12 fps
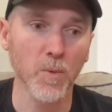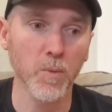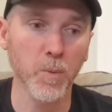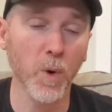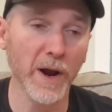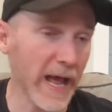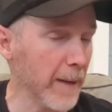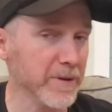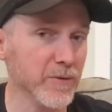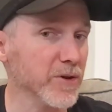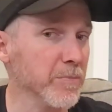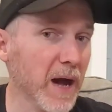what
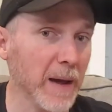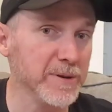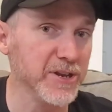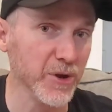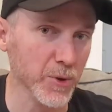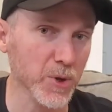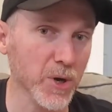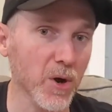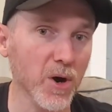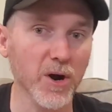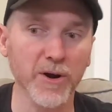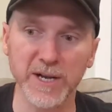happened with my particular
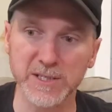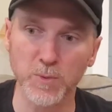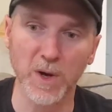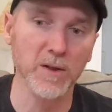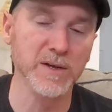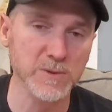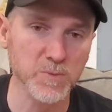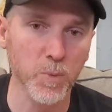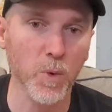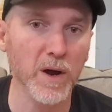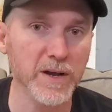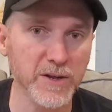car, as well as
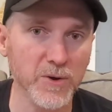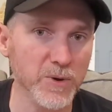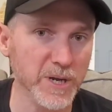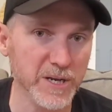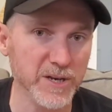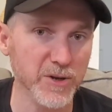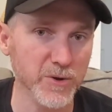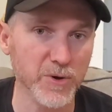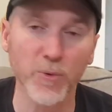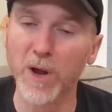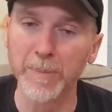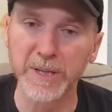what you'll need to do to
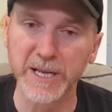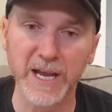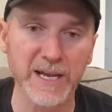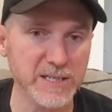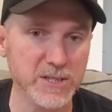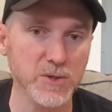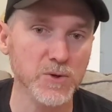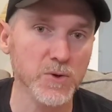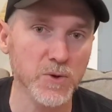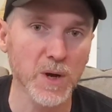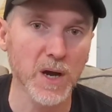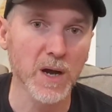replicate
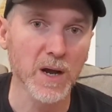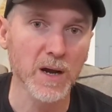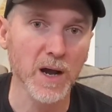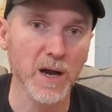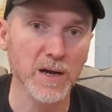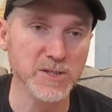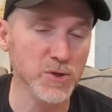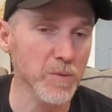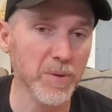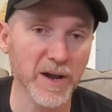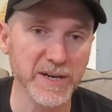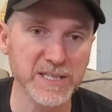to do a
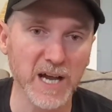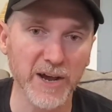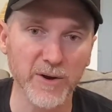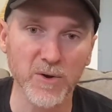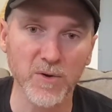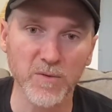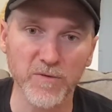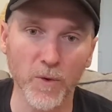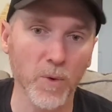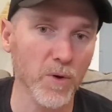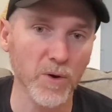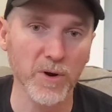bonded title
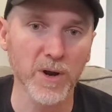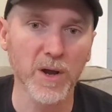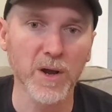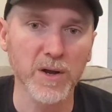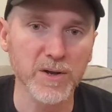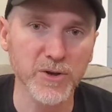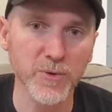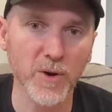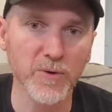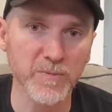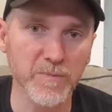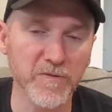for your
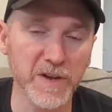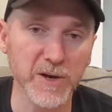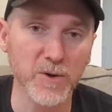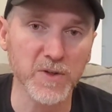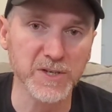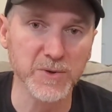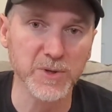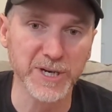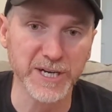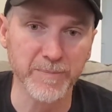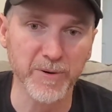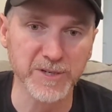own vehicle that you're
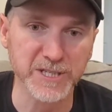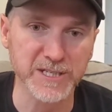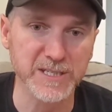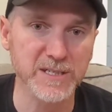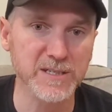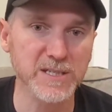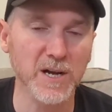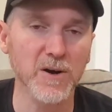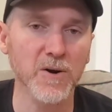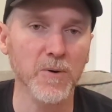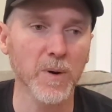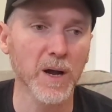looking to purchase.
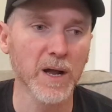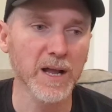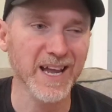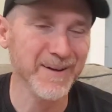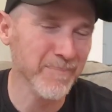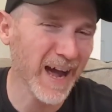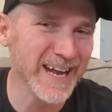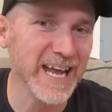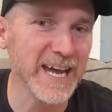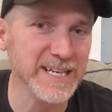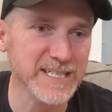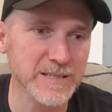So in my
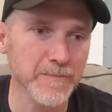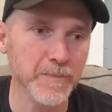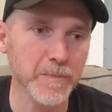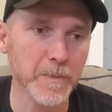case,